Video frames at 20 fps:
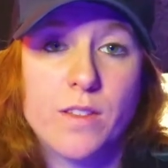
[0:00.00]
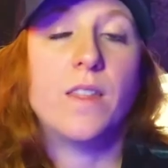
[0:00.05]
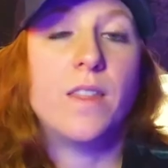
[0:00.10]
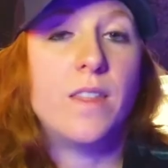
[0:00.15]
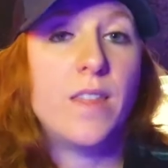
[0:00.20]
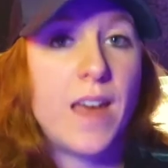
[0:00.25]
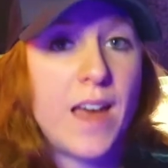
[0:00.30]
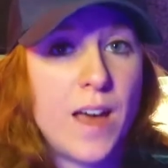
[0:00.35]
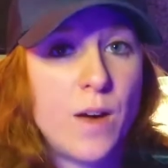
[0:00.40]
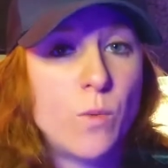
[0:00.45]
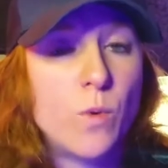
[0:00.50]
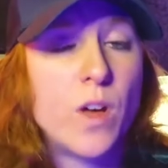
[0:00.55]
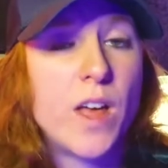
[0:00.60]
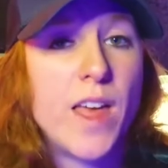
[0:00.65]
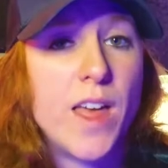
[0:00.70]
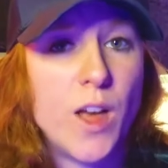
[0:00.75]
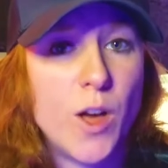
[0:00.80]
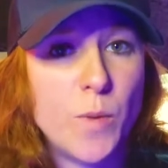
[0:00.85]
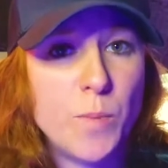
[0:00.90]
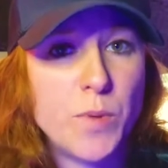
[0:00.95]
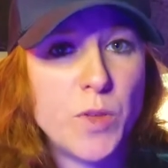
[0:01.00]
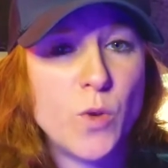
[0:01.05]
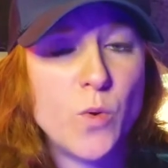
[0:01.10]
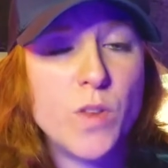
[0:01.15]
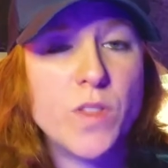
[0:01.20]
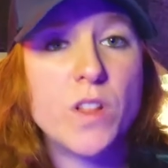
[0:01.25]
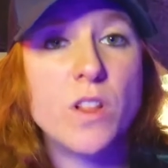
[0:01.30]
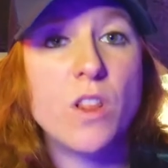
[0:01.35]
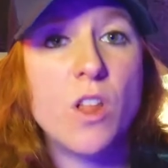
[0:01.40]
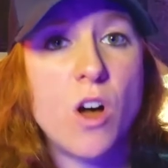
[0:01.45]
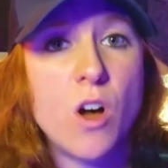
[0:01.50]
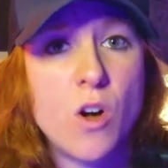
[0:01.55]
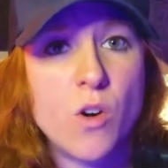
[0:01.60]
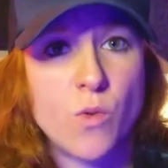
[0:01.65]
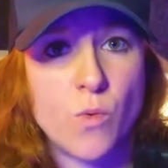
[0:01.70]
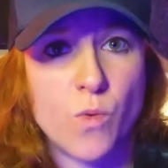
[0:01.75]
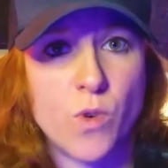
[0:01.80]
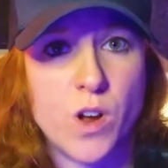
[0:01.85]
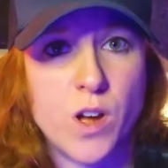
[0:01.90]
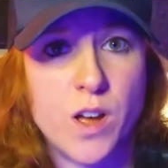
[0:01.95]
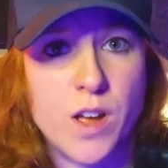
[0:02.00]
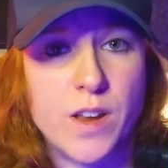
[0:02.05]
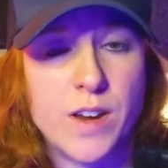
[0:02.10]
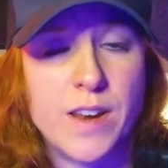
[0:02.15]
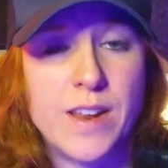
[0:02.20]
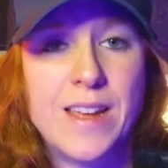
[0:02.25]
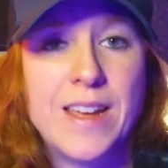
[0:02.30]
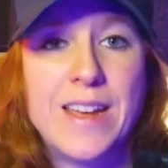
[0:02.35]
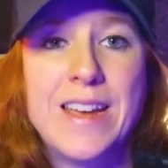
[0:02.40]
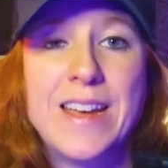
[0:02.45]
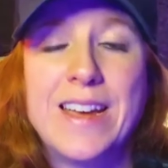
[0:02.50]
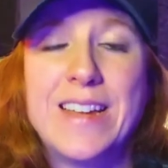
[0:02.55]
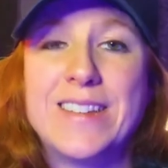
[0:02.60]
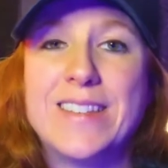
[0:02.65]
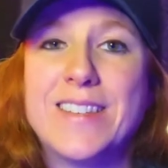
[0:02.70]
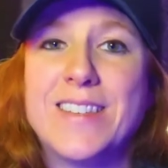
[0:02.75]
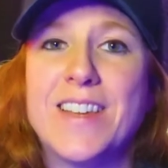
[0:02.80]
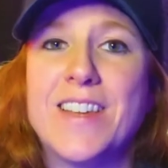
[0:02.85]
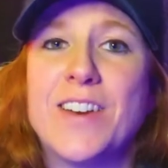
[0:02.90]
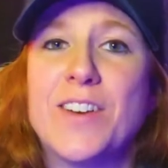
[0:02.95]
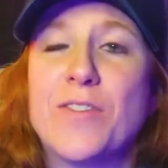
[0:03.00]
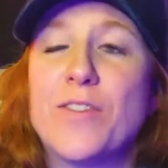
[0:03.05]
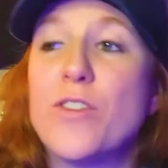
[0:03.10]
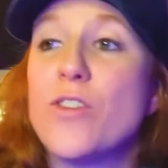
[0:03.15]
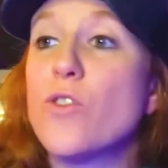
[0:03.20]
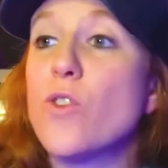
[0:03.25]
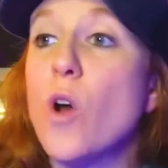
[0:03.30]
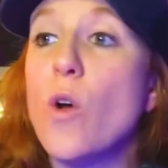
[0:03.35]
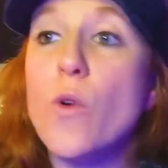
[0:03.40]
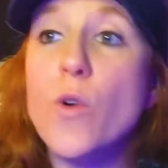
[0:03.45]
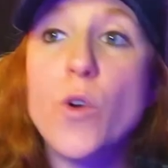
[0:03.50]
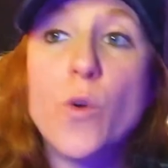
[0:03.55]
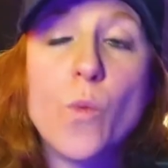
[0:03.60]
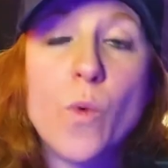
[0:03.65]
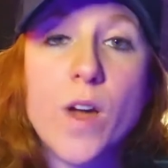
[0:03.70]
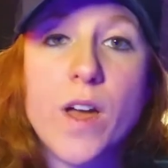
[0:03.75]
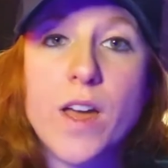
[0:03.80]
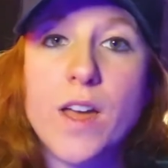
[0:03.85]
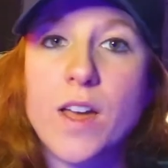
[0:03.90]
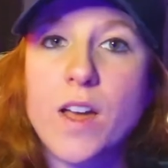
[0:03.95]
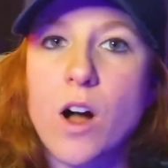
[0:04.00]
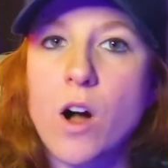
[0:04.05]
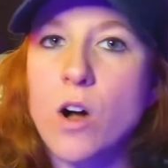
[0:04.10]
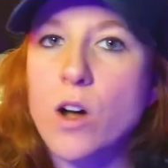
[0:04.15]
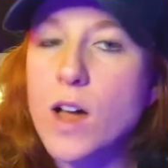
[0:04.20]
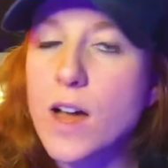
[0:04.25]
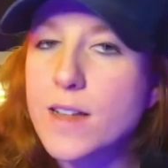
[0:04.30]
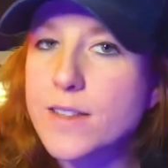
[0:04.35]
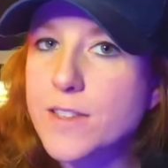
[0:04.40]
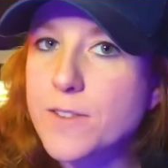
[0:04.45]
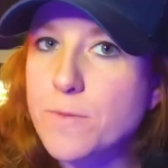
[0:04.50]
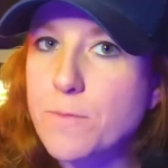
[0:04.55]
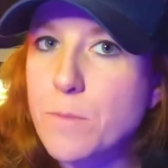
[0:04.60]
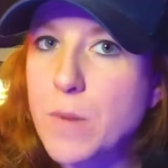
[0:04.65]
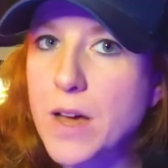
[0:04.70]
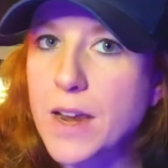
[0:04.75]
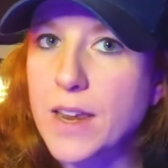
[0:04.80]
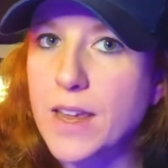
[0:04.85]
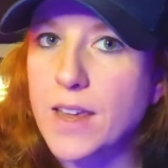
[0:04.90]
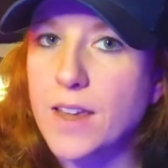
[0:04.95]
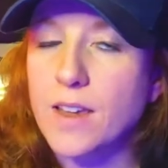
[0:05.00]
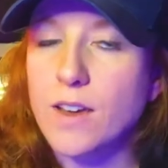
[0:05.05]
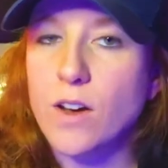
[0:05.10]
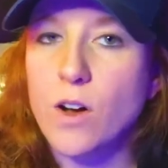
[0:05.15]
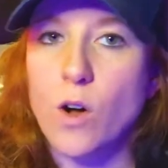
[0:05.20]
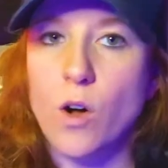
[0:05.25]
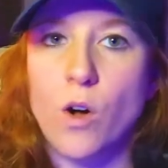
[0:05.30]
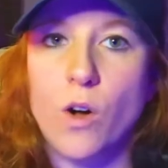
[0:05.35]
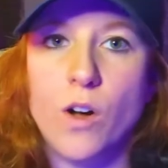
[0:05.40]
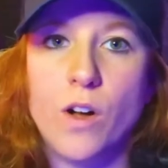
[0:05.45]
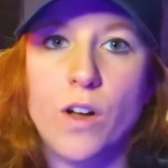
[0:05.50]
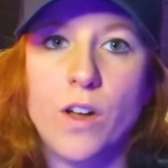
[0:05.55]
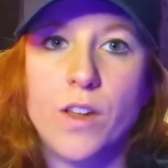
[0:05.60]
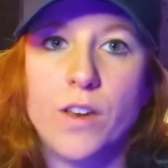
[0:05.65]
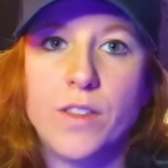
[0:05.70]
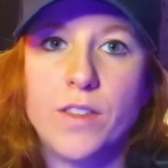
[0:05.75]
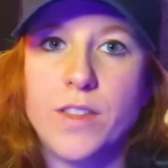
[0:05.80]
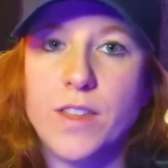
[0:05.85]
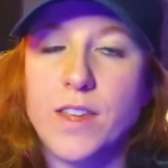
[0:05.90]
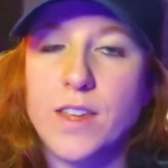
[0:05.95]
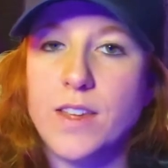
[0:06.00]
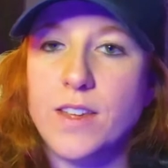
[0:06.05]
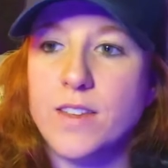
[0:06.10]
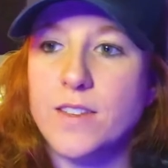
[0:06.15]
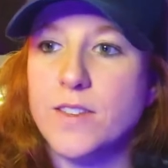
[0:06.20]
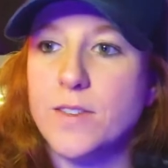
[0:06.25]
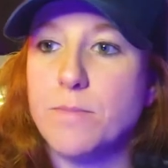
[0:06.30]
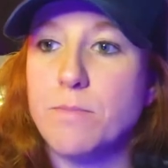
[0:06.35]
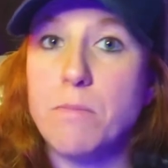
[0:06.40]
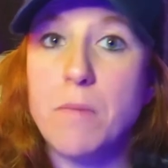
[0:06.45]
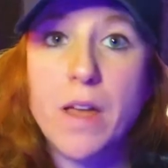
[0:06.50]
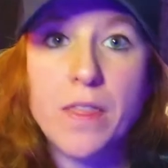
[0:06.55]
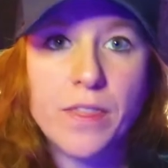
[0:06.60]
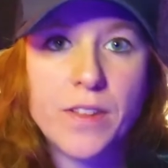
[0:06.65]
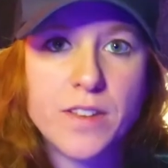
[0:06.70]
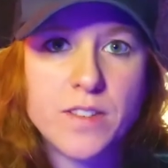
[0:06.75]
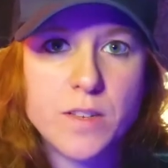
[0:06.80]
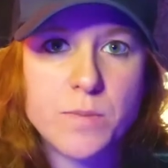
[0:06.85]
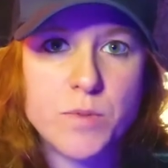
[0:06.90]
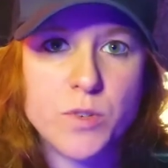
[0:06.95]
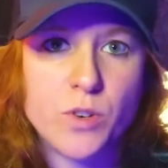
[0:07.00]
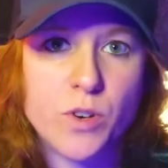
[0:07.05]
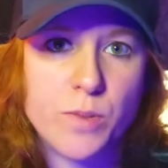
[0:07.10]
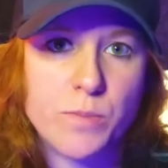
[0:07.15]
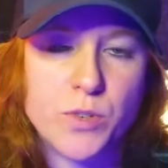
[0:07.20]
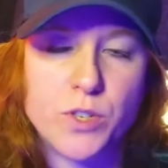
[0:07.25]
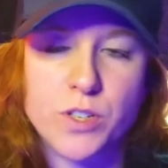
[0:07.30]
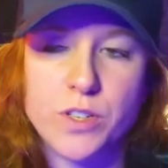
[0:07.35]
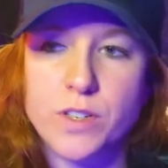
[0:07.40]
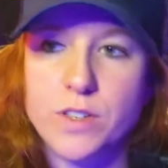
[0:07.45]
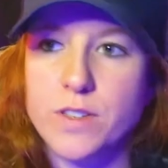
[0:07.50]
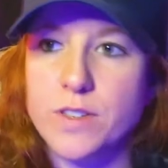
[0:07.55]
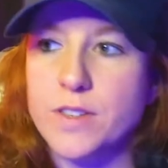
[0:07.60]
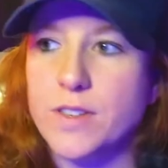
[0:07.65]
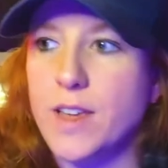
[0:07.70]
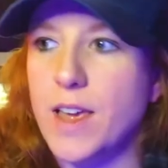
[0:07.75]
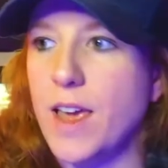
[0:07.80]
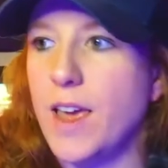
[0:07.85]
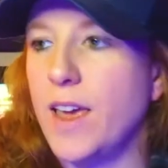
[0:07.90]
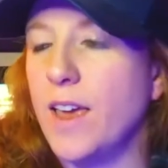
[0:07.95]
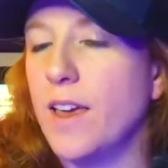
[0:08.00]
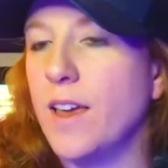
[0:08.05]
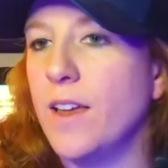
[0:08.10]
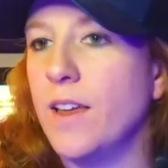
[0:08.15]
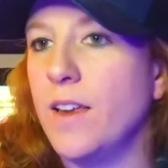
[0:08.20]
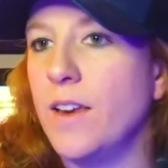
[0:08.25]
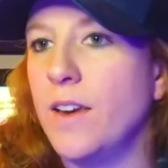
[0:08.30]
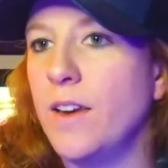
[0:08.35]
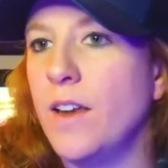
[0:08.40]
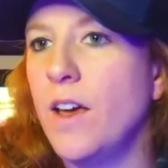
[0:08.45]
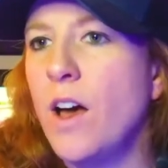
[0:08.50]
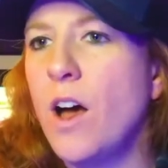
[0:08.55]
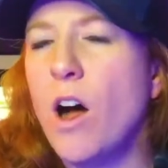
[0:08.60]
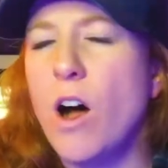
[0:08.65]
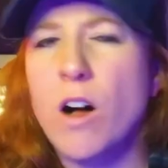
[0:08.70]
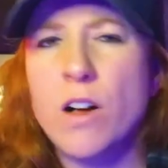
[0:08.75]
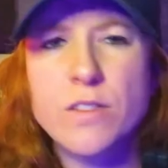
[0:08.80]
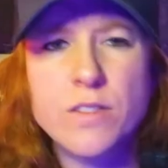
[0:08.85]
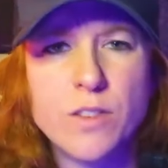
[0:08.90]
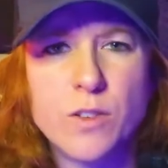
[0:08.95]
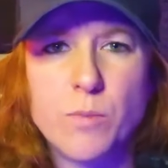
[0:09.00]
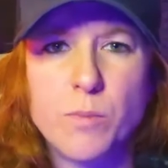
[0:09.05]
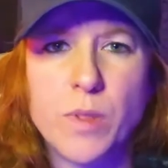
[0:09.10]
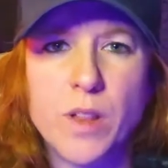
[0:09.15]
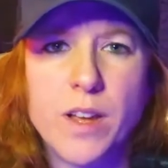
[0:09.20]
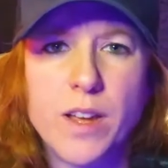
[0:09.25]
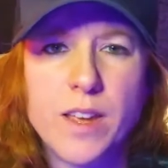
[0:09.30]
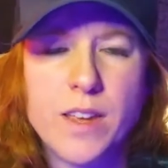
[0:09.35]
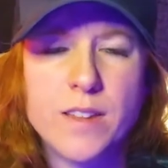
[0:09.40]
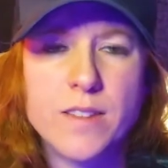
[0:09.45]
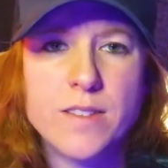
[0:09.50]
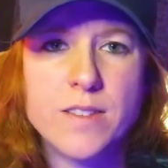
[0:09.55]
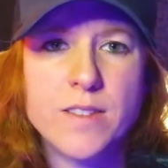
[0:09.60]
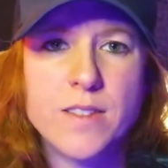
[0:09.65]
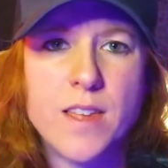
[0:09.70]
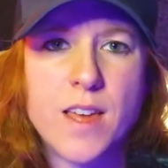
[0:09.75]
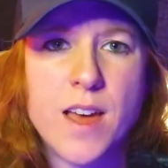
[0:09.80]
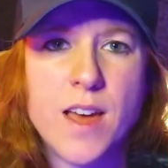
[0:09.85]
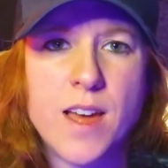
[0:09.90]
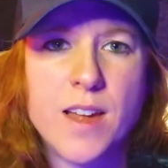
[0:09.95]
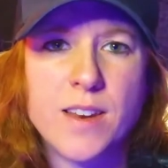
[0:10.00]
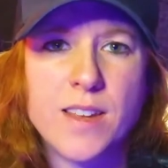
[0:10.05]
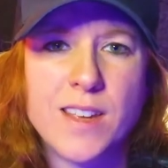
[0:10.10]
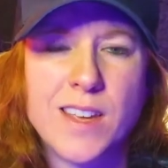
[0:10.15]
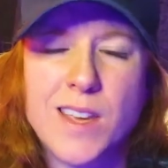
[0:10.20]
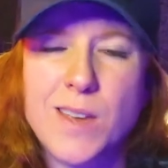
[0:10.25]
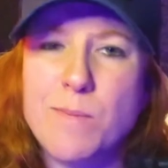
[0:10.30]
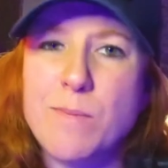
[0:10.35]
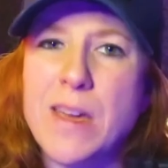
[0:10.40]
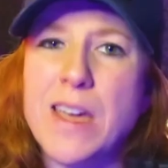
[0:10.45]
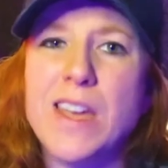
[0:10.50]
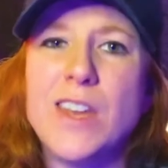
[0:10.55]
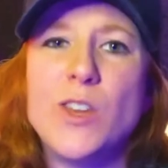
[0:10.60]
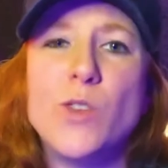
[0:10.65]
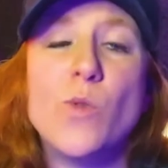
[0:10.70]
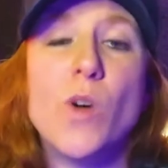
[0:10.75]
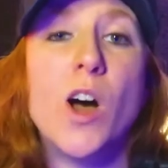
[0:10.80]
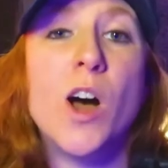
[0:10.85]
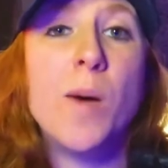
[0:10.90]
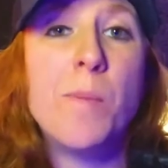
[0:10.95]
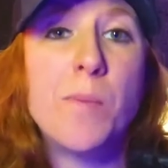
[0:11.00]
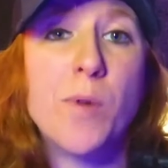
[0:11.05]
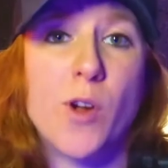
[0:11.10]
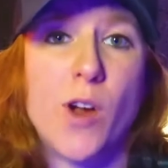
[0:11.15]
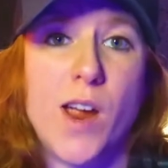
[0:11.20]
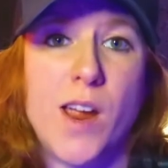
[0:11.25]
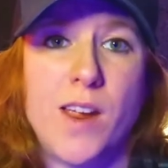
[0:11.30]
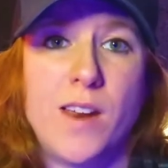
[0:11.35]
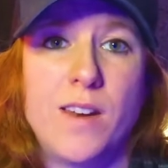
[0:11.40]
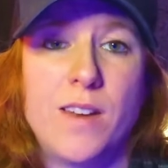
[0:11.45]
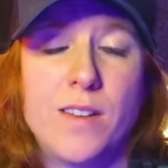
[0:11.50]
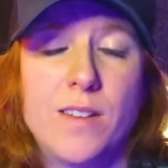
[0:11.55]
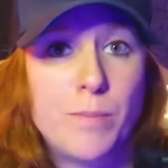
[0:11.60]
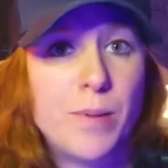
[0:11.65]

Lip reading: That will help you in the long run instead of throwing away all kinds of money on these monthly subscriptions and also plugins that keep making you upgrade.